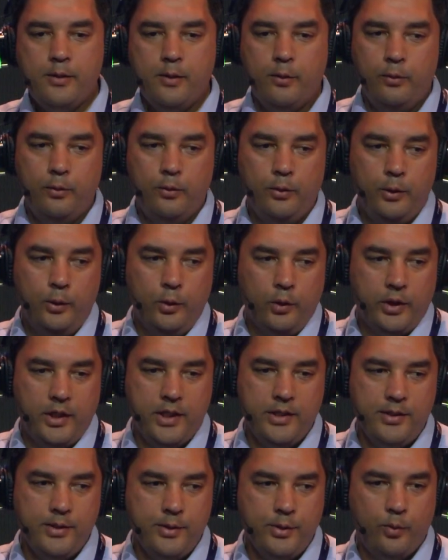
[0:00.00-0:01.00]
So look,
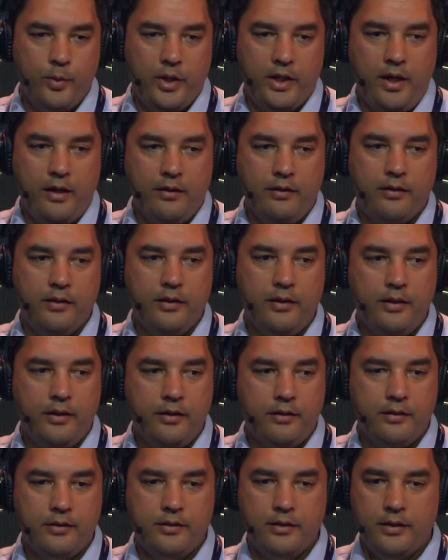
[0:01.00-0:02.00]
this is where I think
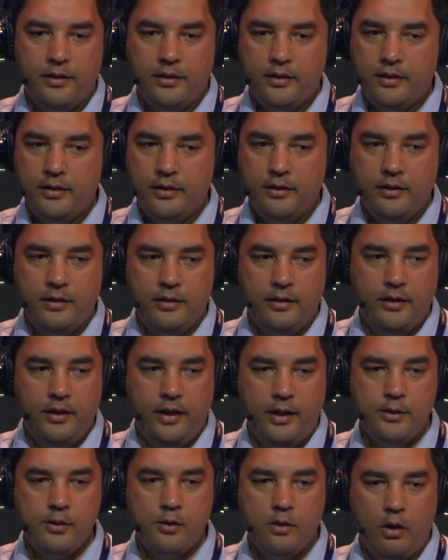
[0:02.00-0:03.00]

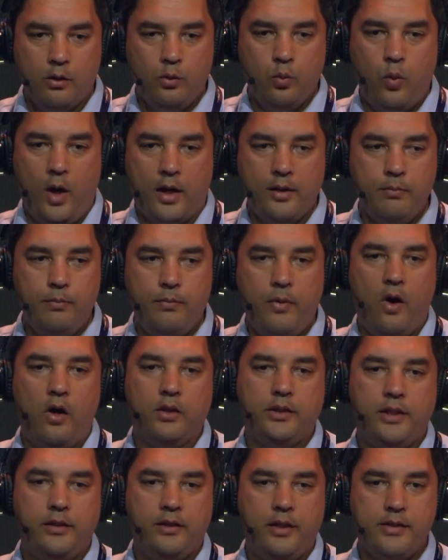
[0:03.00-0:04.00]
it's not one
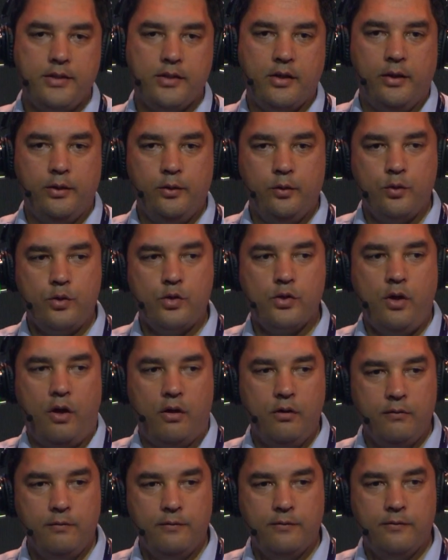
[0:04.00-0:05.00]
party that's going to
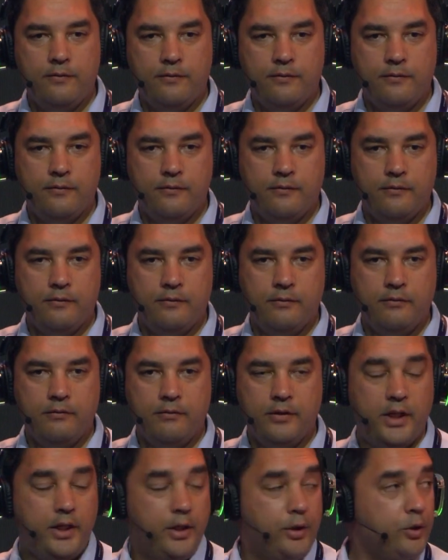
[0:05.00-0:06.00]
solve
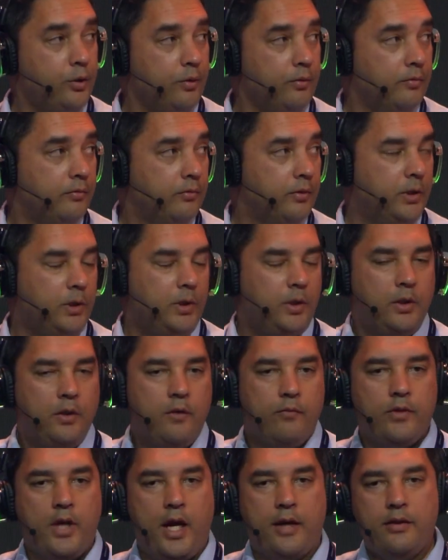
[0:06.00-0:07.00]
the issue.
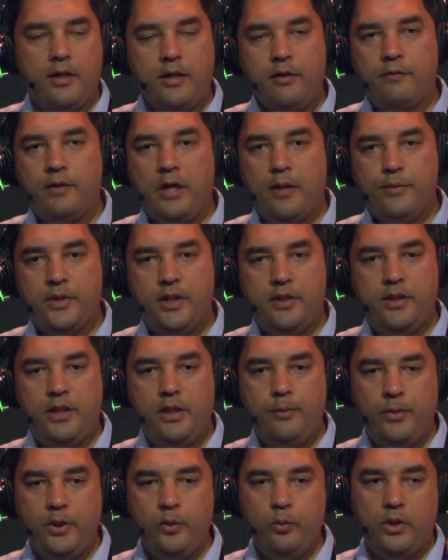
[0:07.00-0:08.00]
I think from the
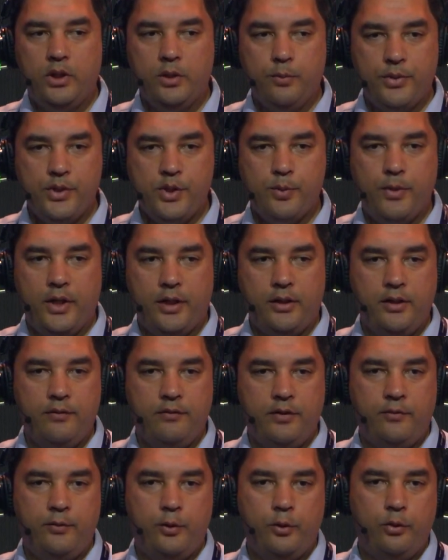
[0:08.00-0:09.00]
DP World
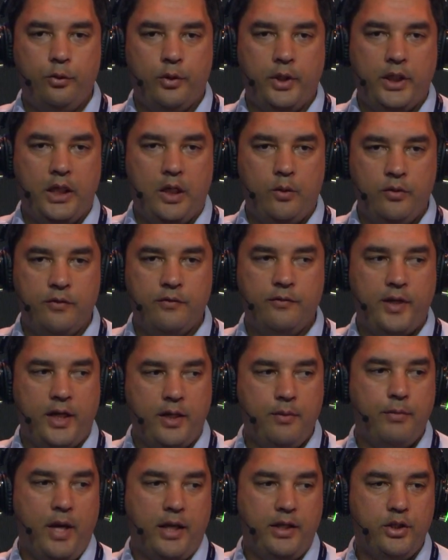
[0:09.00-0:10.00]
perspective, if you look at our
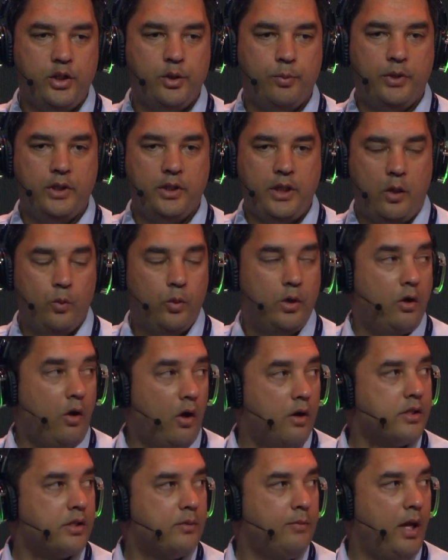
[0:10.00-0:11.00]
freight management, our
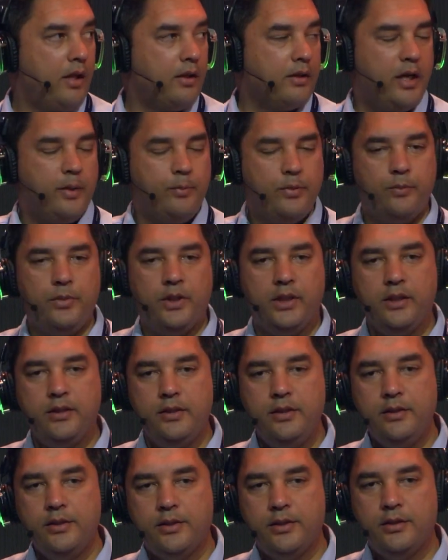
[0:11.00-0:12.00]
last mile
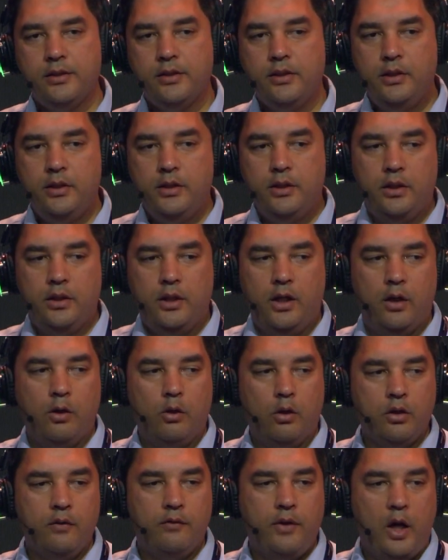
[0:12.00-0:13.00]
capabilities, a
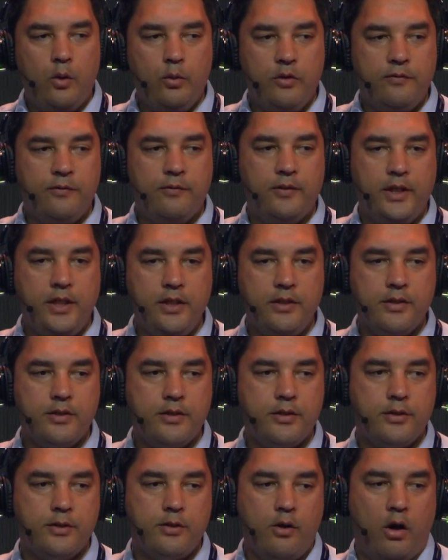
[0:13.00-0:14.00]
lot of our
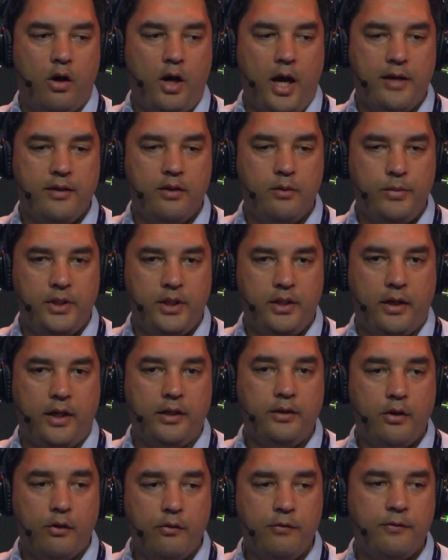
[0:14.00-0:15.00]
fleets are either being
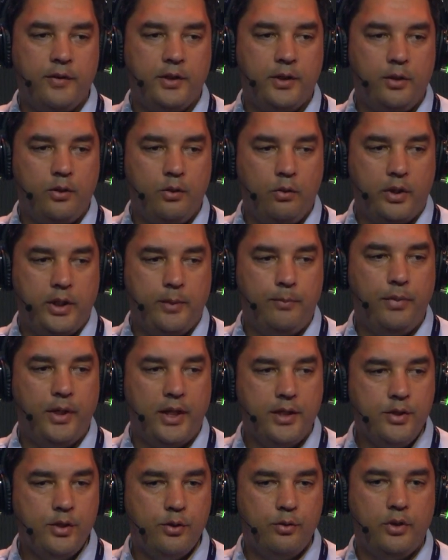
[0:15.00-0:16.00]
retrofitted or
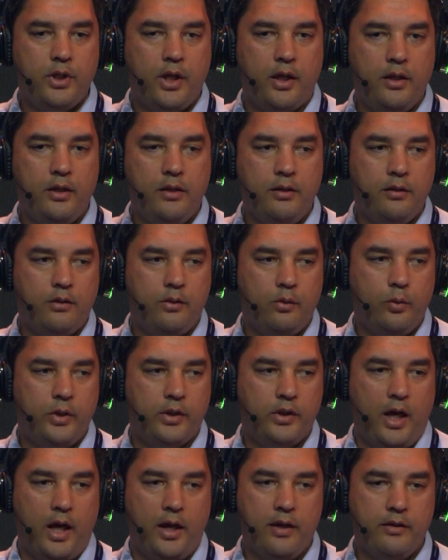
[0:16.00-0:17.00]
replaced today
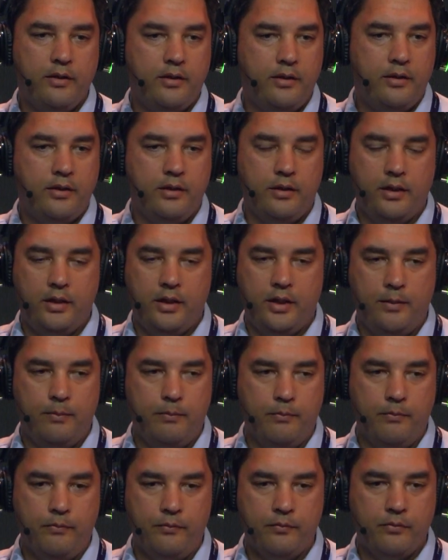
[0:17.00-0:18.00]
with either
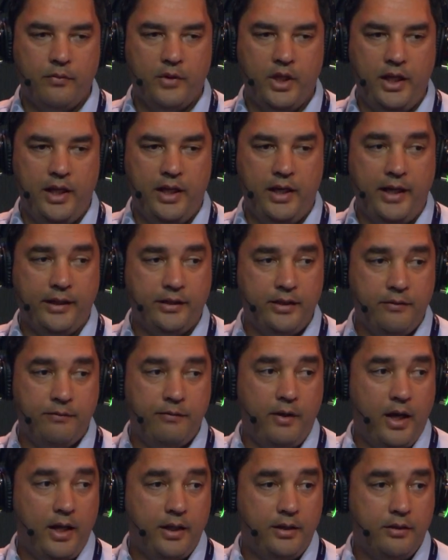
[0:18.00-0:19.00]

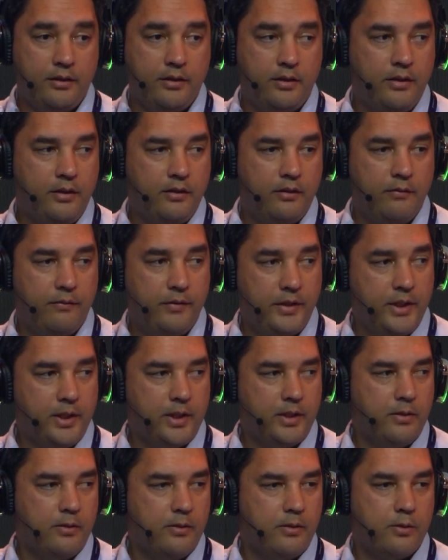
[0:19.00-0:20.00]
electrified
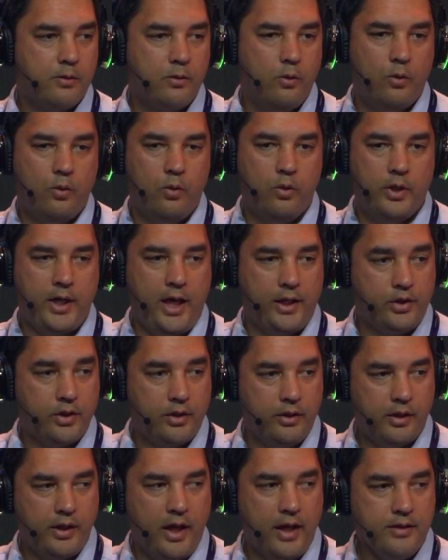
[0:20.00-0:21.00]
vehicles or
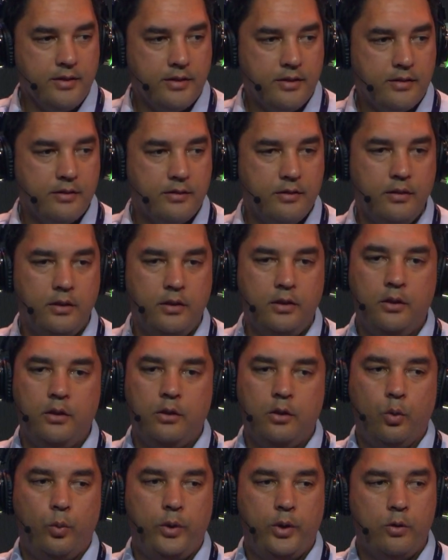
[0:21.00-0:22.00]
natural gas.
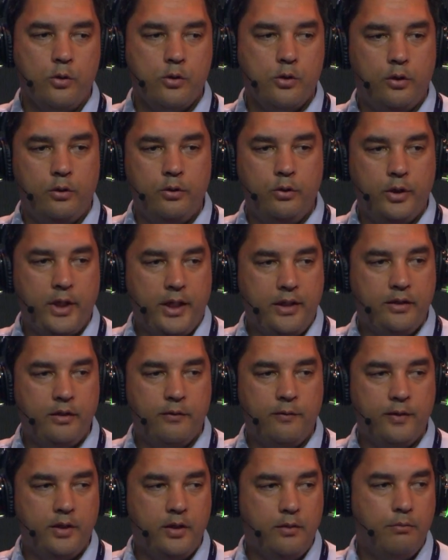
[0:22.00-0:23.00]
We also look at
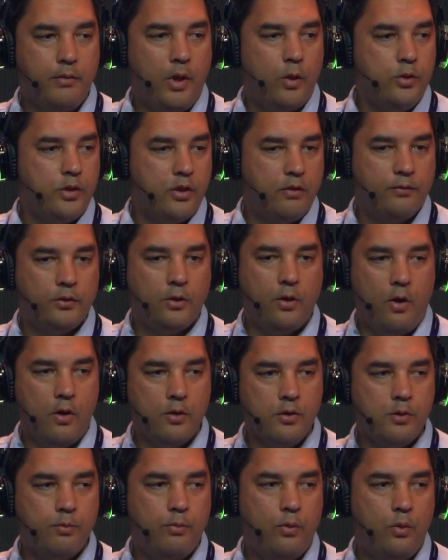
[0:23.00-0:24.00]
different modes of
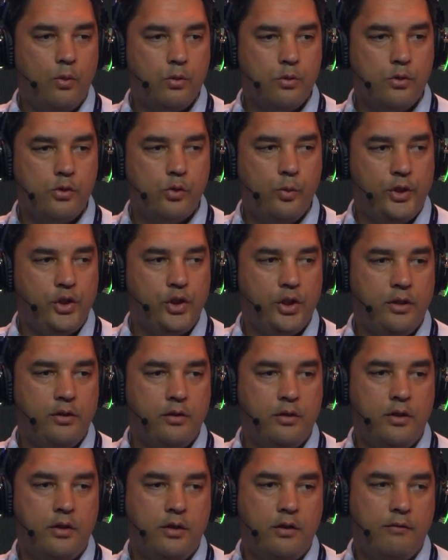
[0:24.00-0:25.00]
transport,
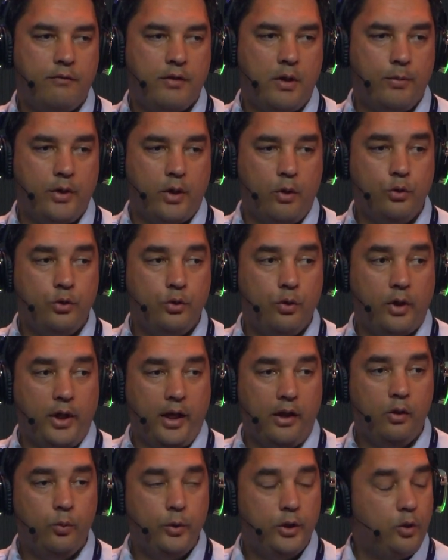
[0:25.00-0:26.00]
switching from road to
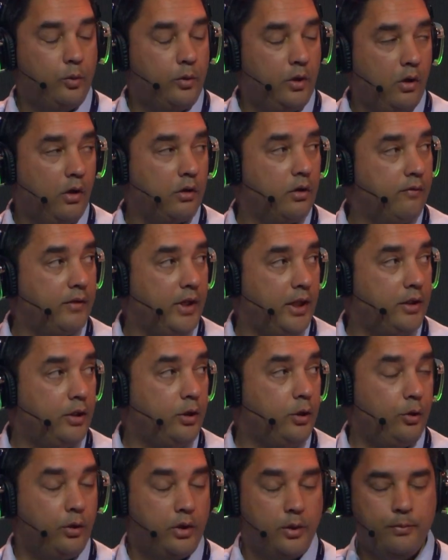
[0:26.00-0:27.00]
rail. We do a lot of that
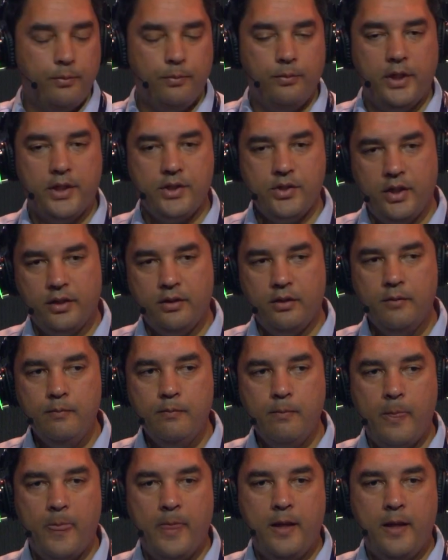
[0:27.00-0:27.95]
in Europe, etc.